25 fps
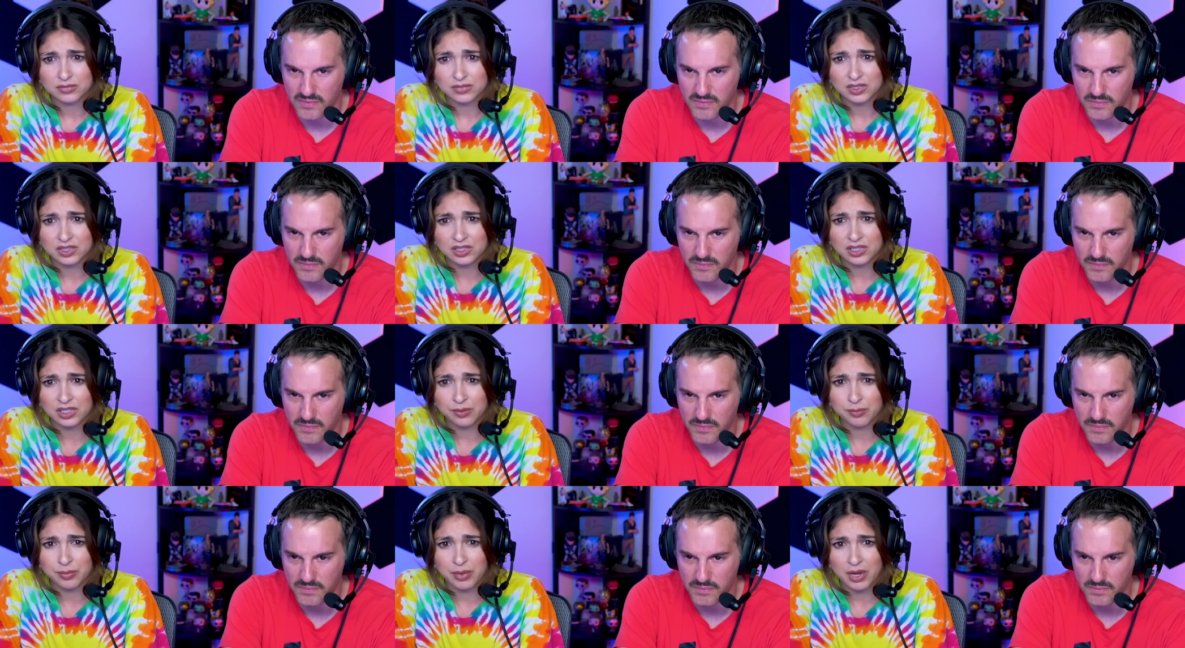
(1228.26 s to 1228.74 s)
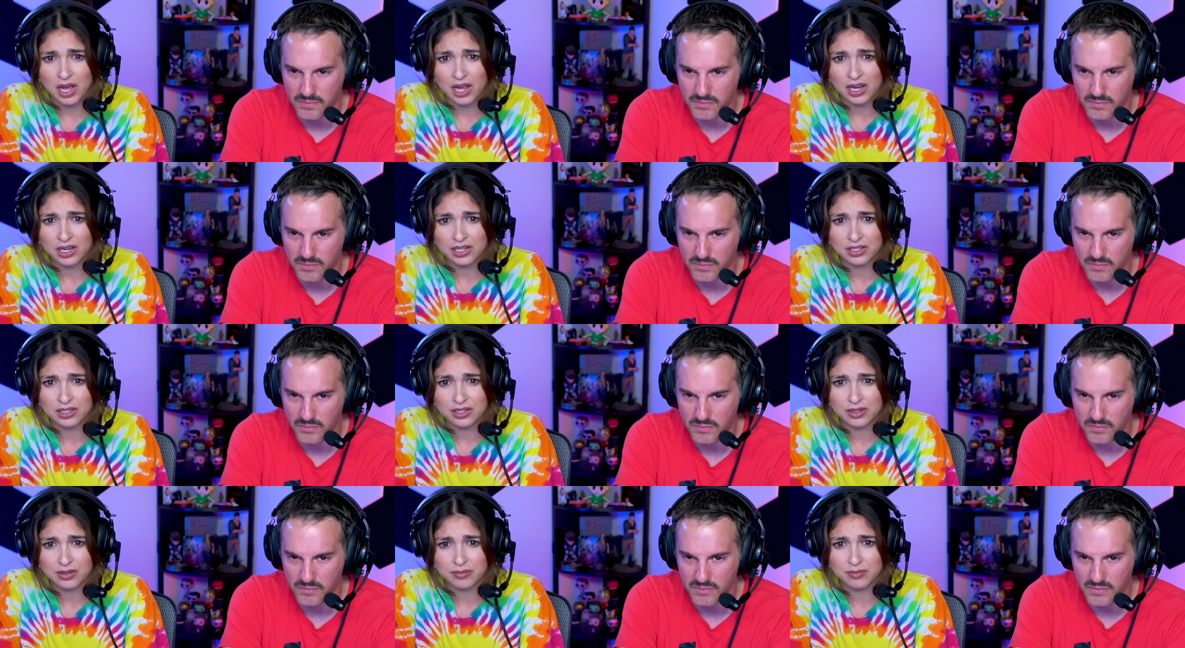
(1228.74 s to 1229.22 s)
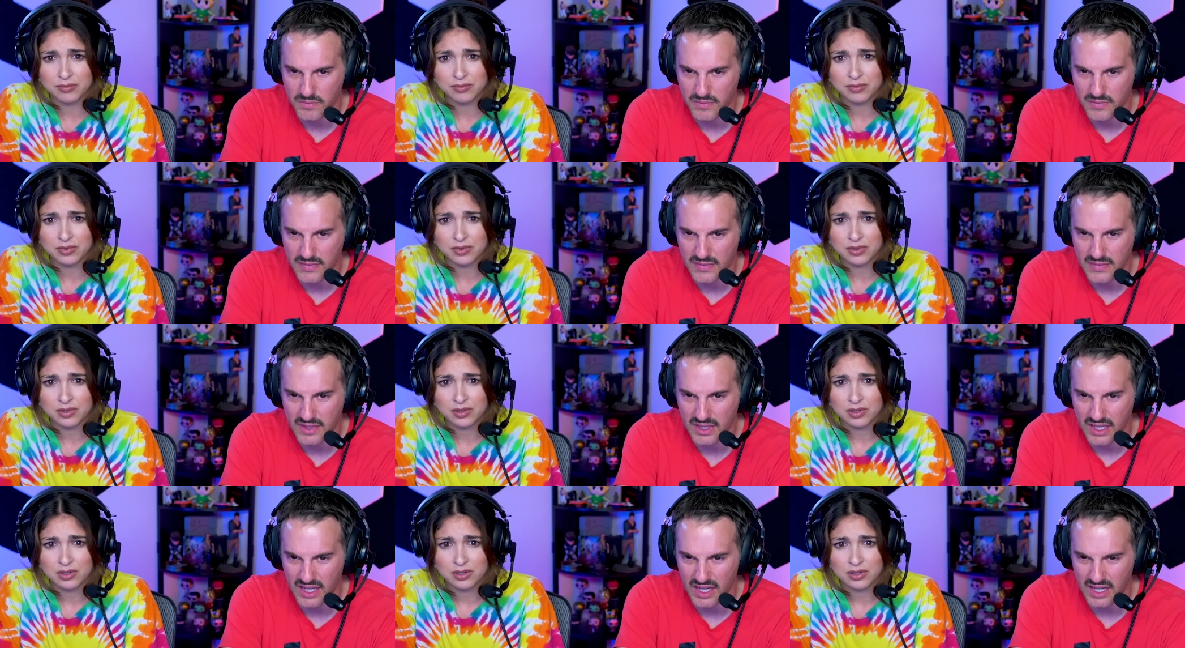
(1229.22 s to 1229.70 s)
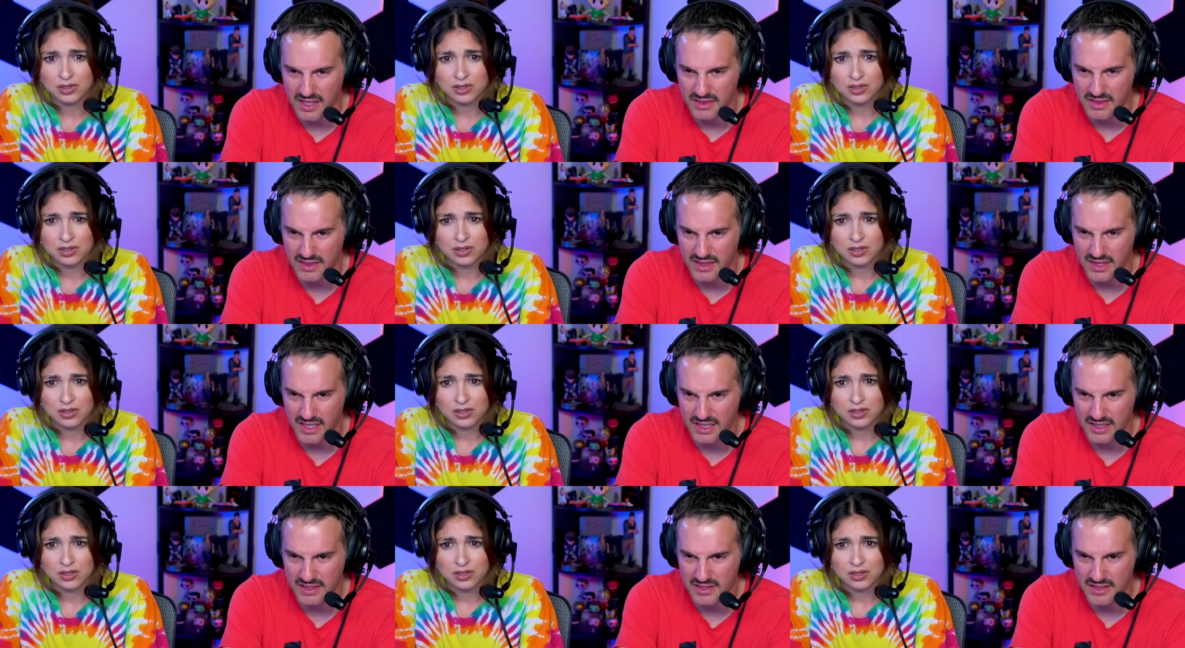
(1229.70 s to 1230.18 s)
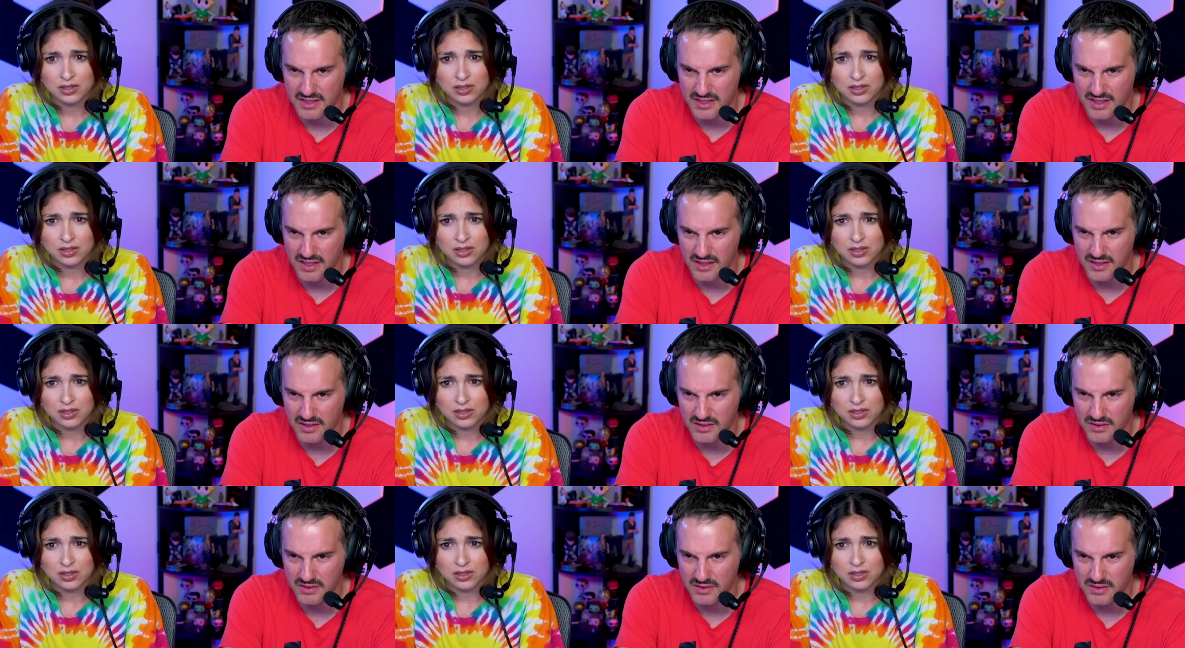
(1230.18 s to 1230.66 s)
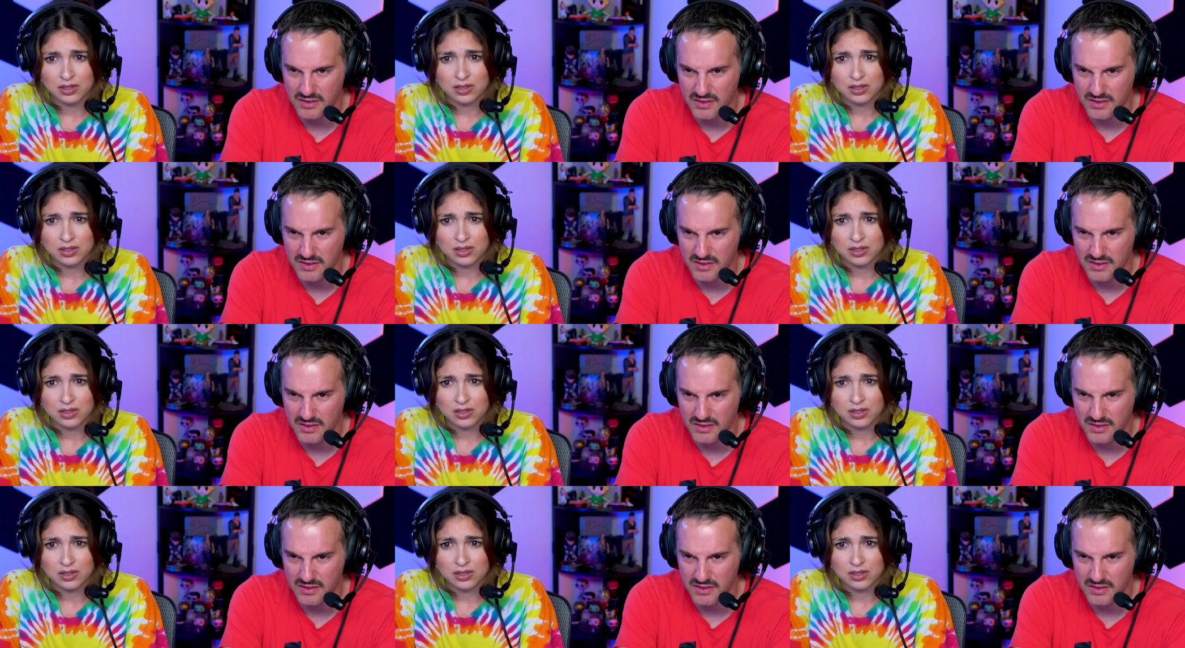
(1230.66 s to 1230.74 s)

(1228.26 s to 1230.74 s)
Speaker 1: See behind him?
Speaker 2: I think so.